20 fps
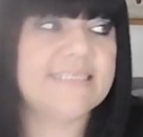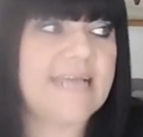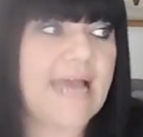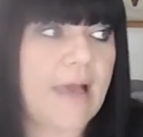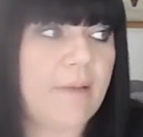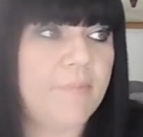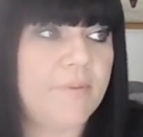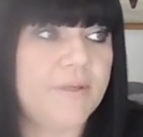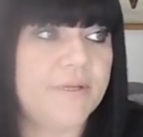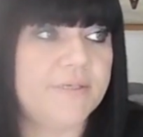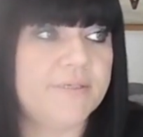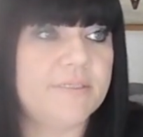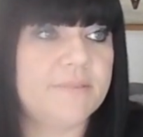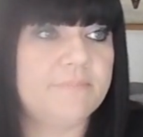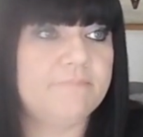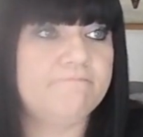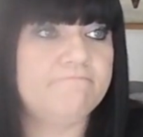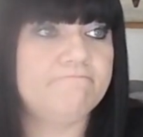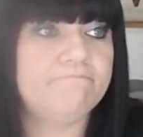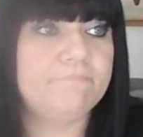happened?
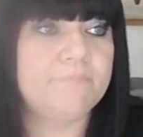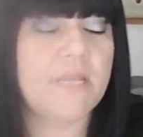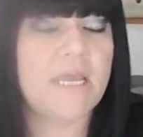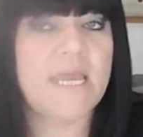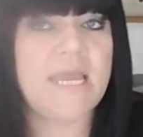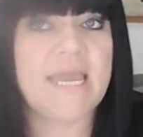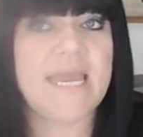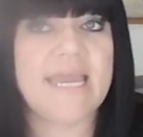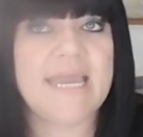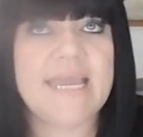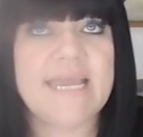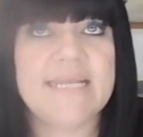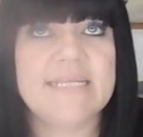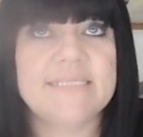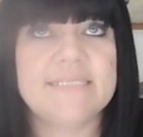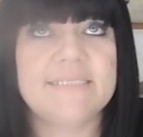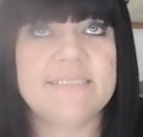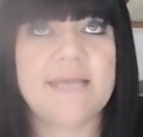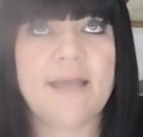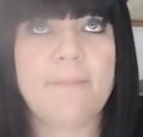
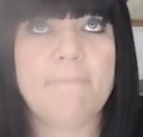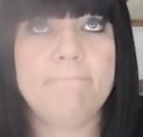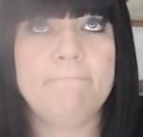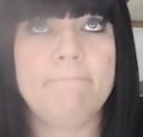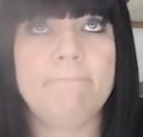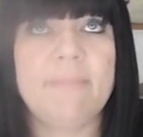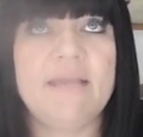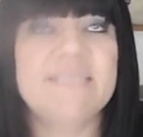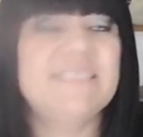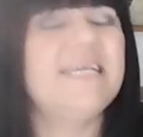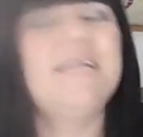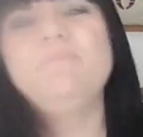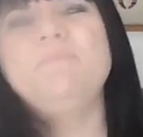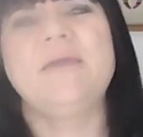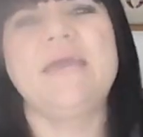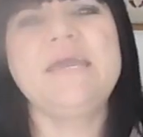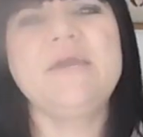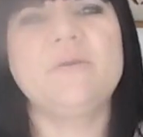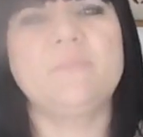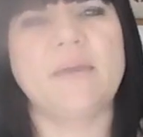It's a
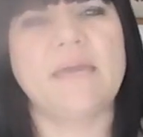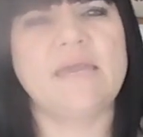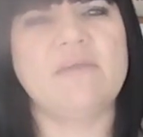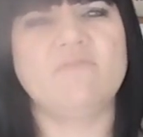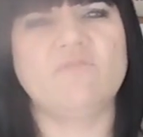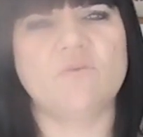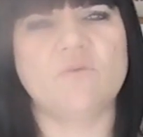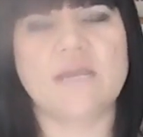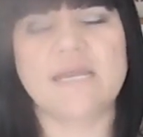big upheaval.